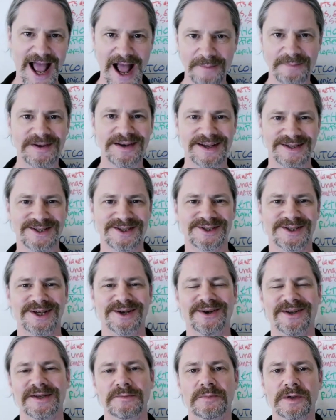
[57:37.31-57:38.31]
happen
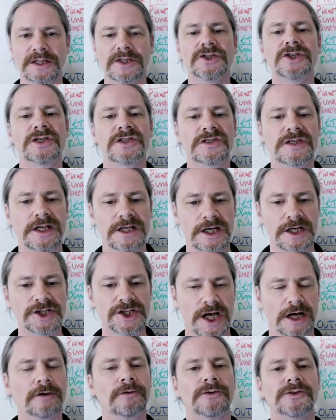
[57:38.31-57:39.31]
necessarily, but just in a
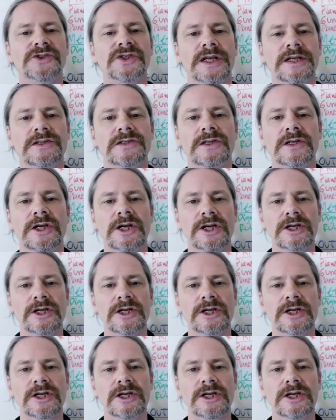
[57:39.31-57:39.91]
general sense.